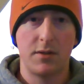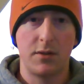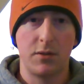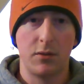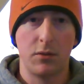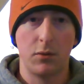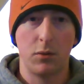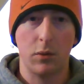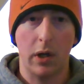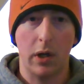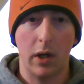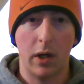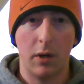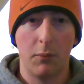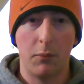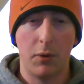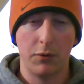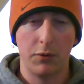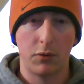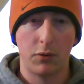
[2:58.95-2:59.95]
to
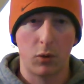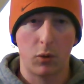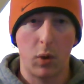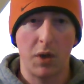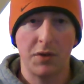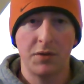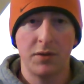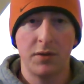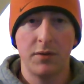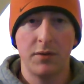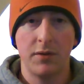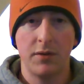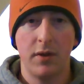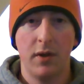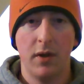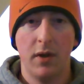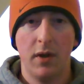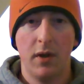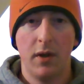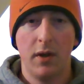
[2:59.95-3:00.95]
post your questions
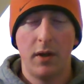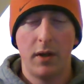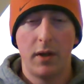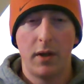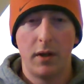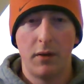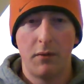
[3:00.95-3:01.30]
and